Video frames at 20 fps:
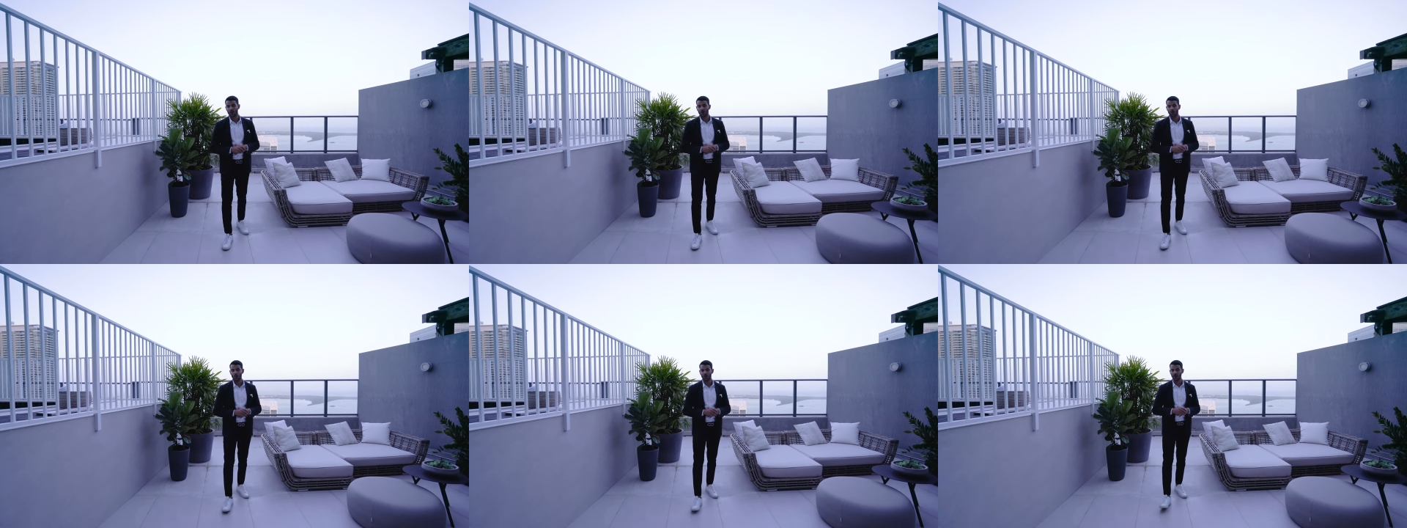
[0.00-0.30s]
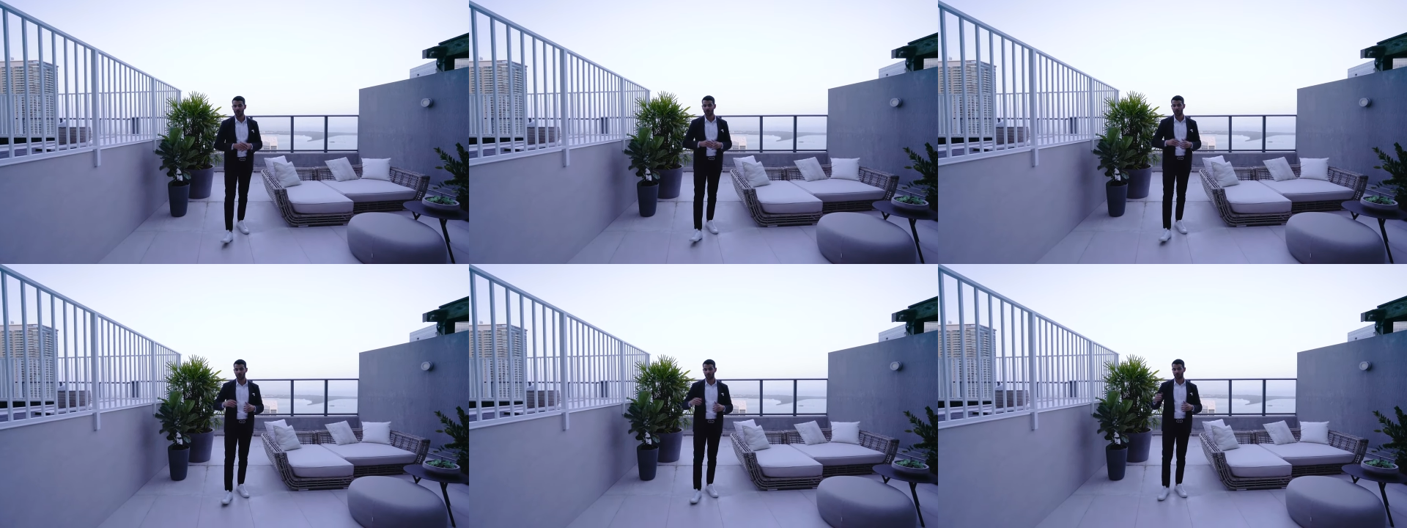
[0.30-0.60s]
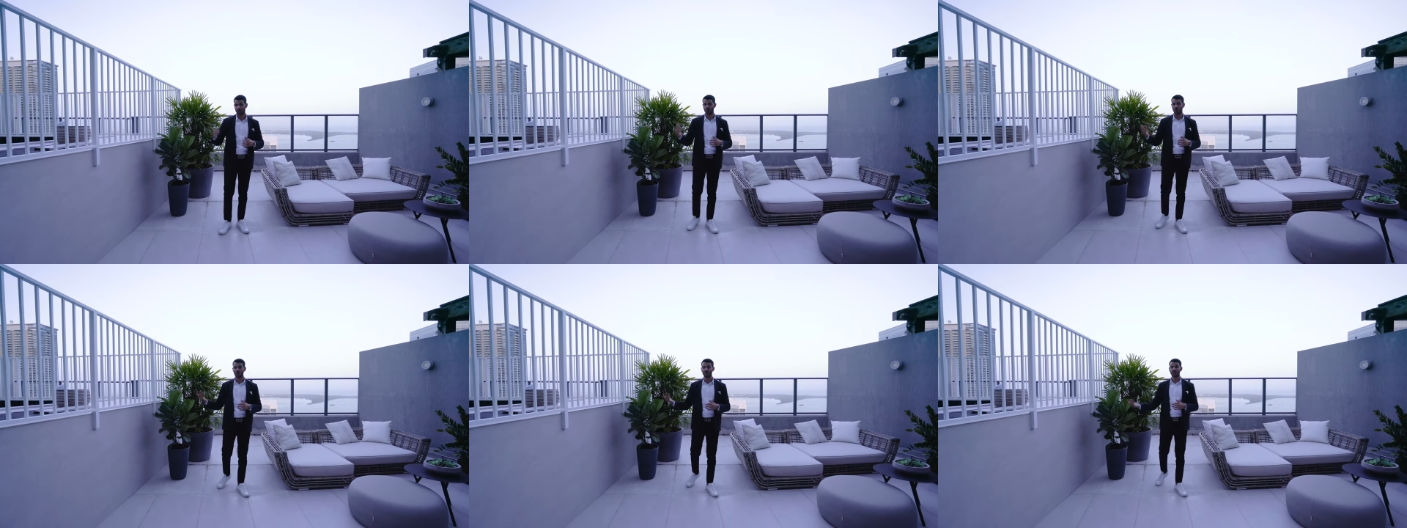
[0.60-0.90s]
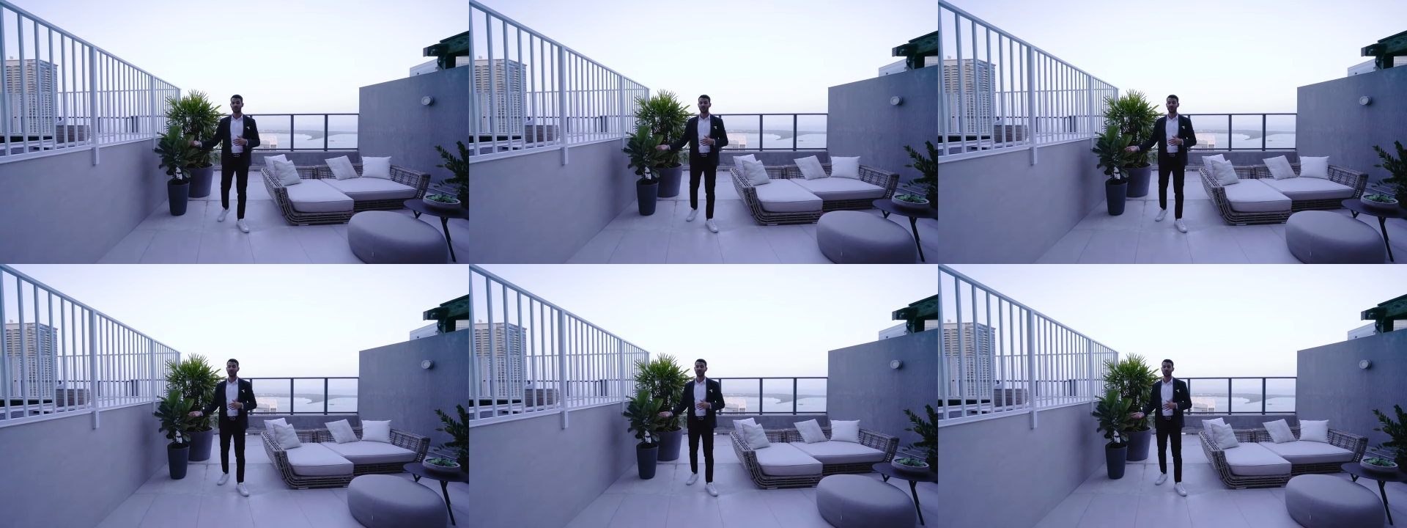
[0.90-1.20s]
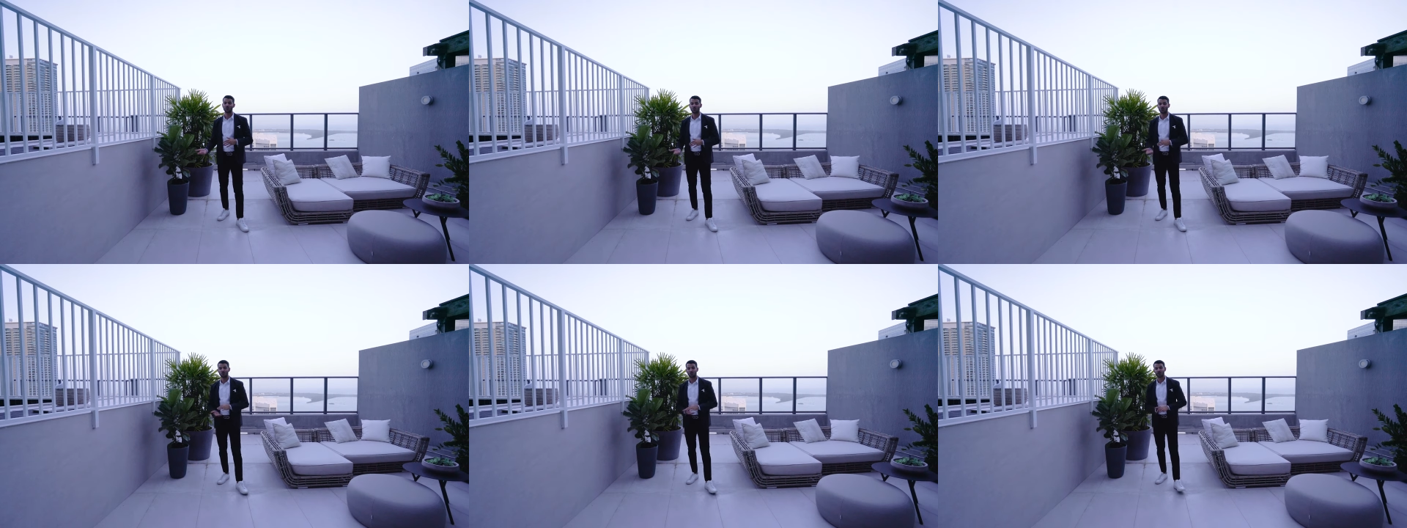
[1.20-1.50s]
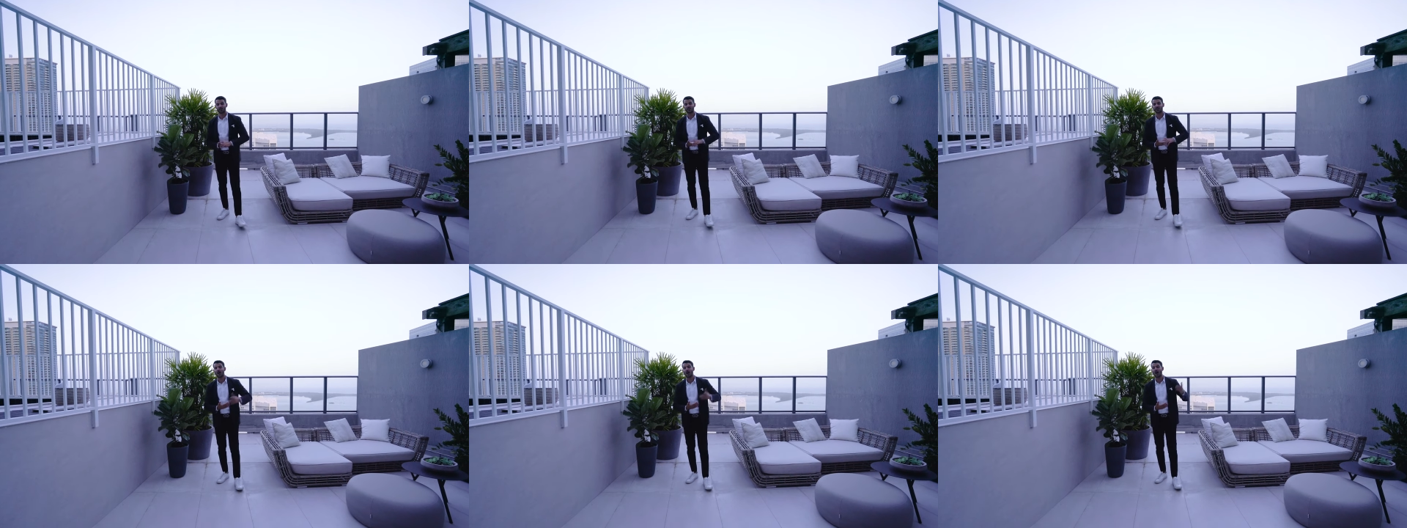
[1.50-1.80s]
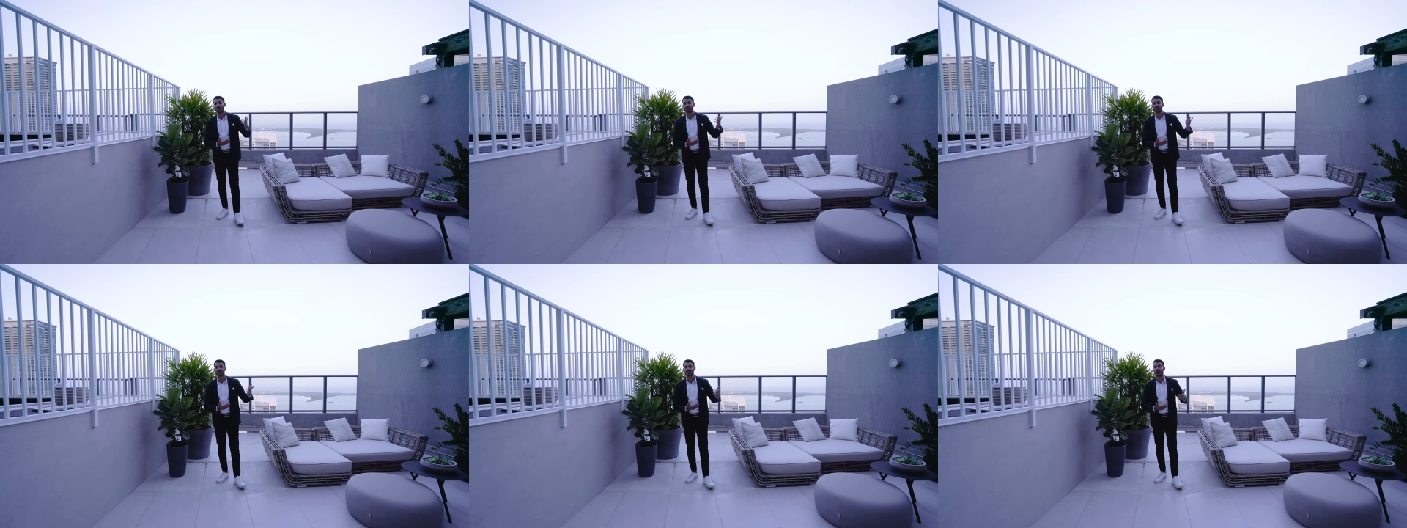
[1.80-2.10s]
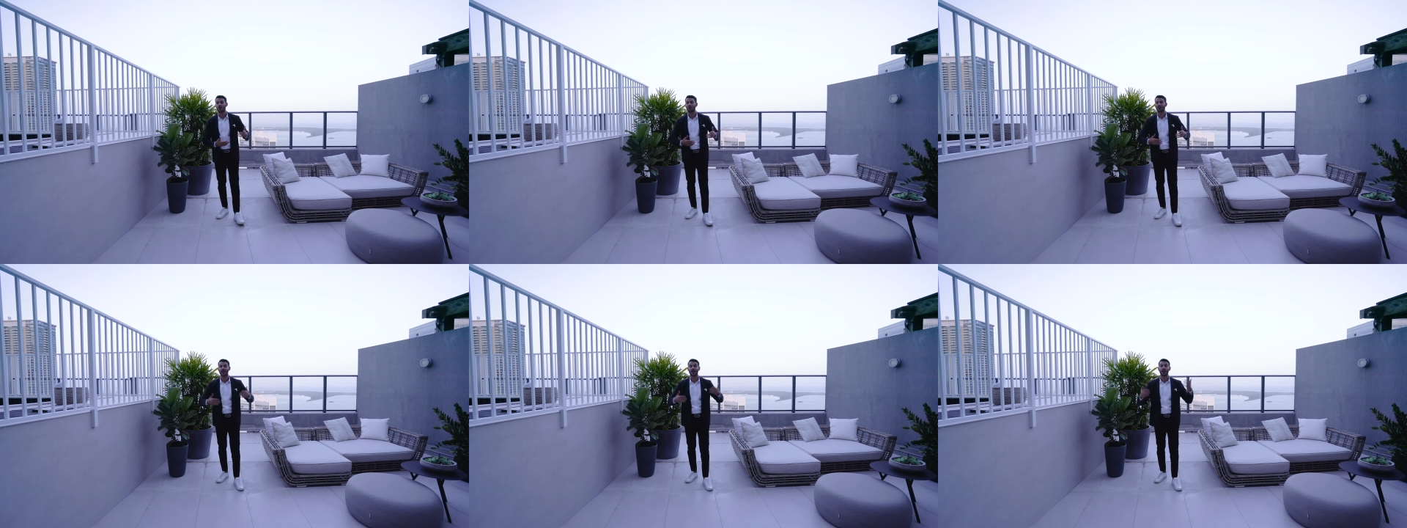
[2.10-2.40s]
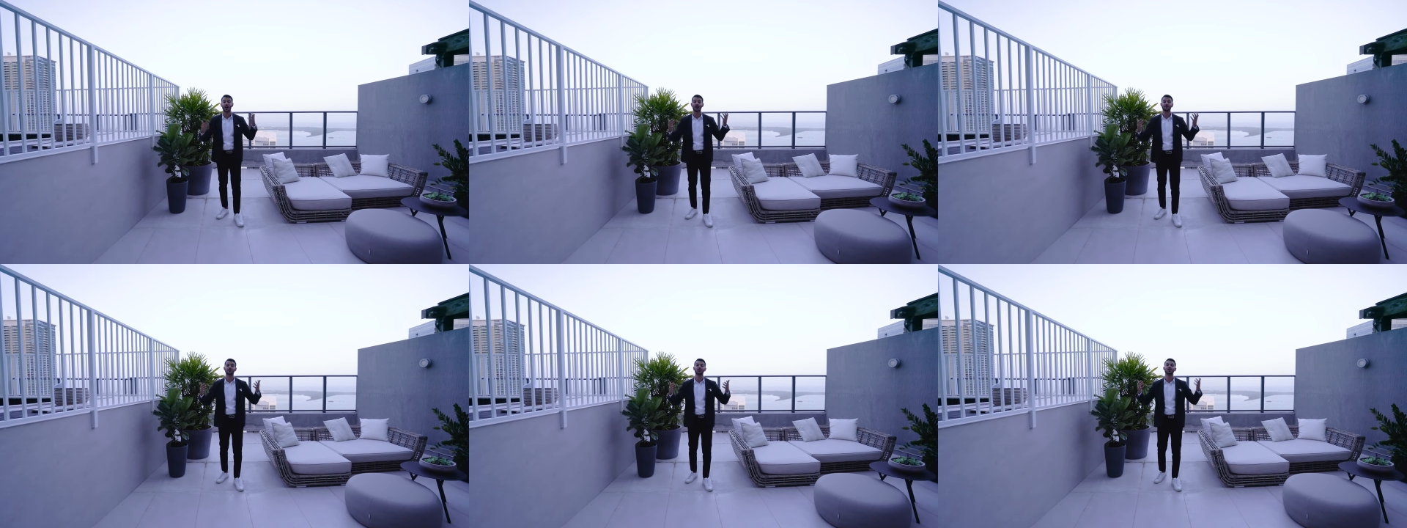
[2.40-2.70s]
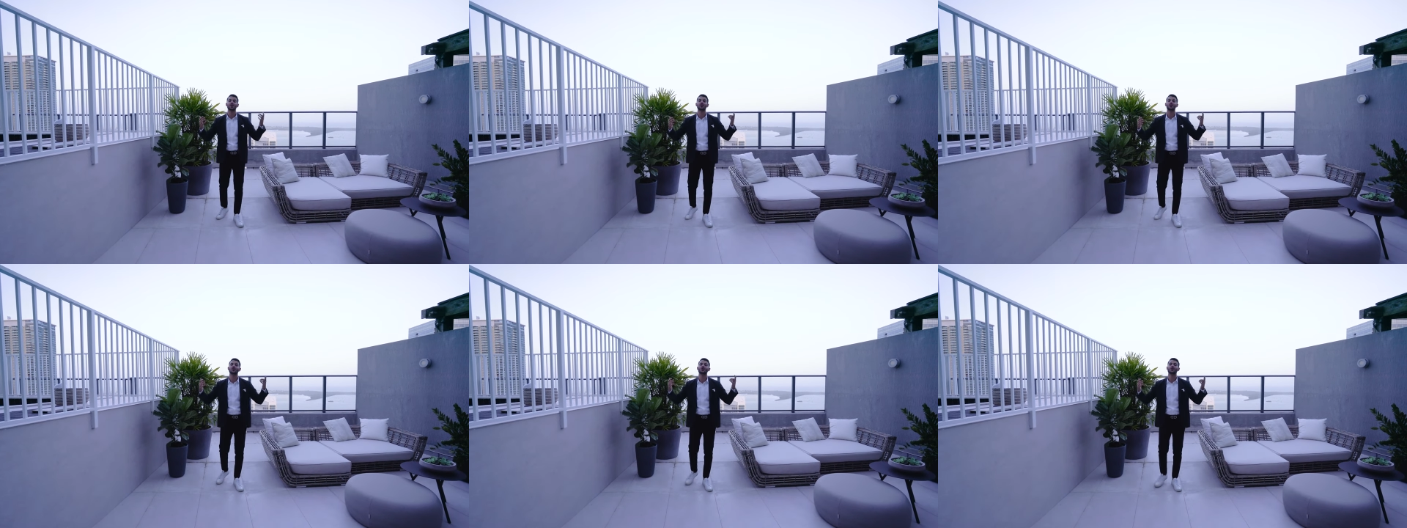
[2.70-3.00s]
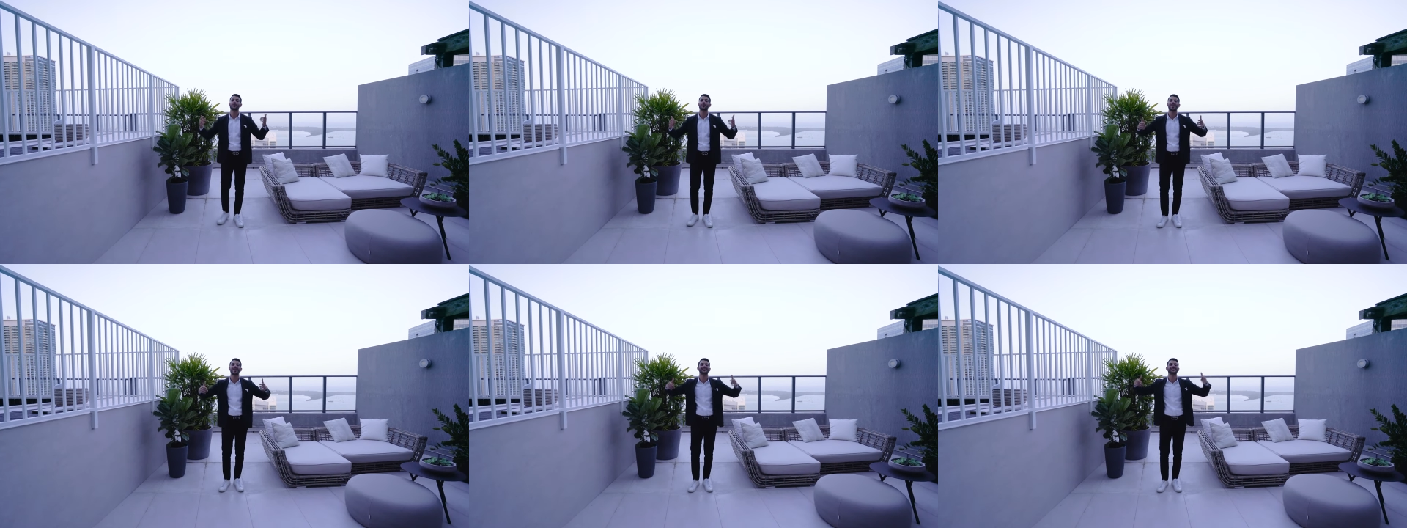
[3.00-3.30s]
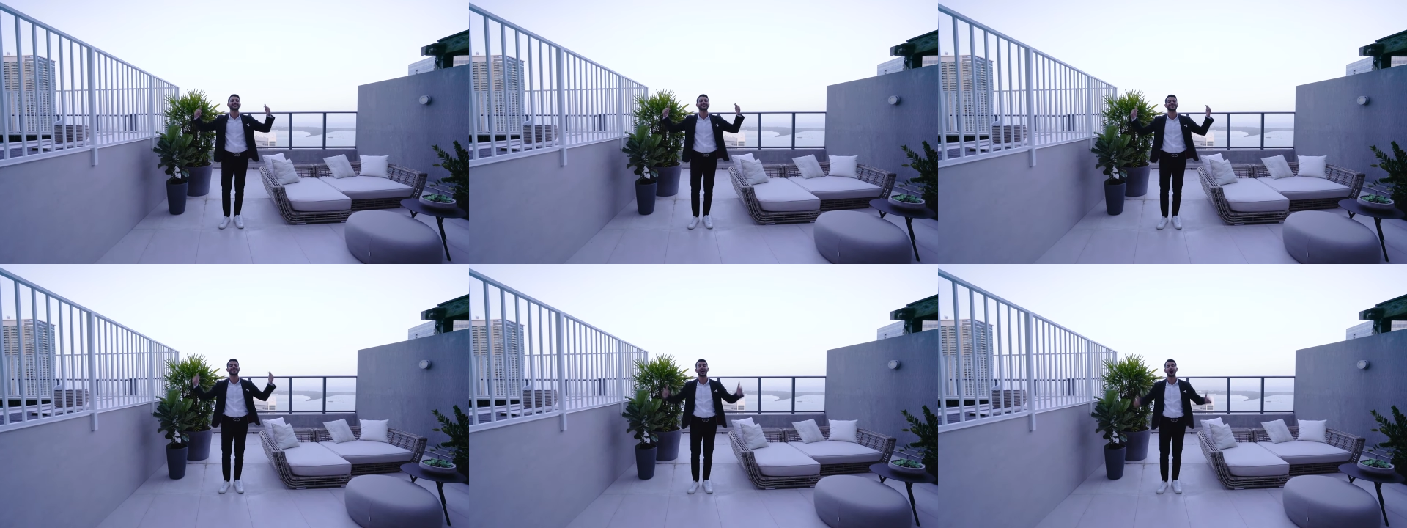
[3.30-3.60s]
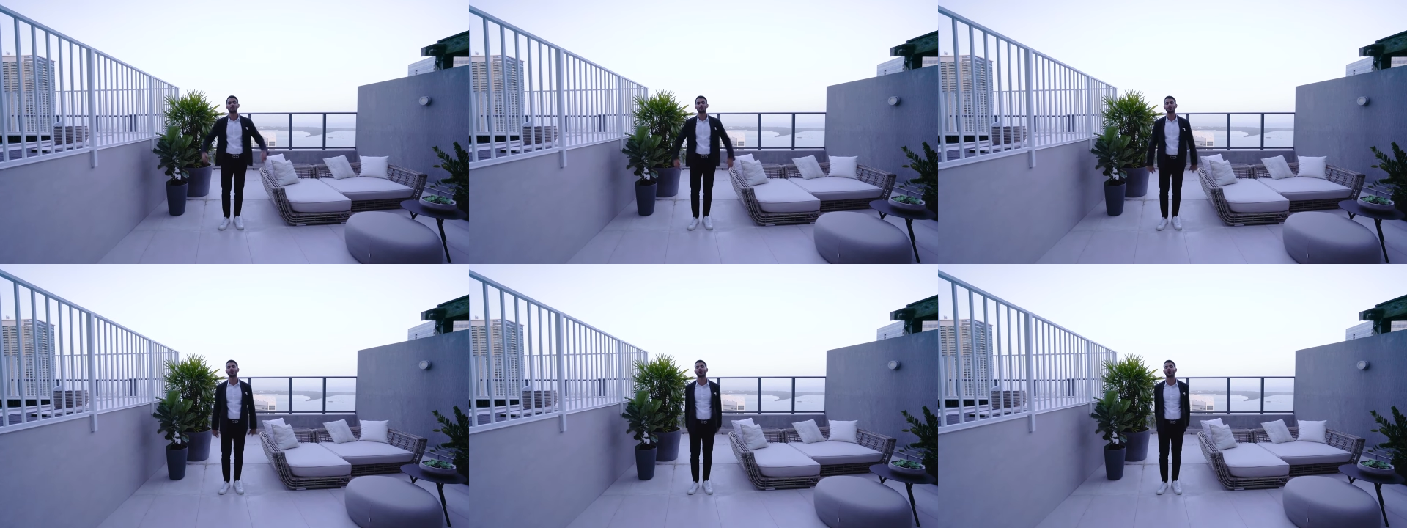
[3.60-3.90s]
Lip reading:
[unreadable: no face in view]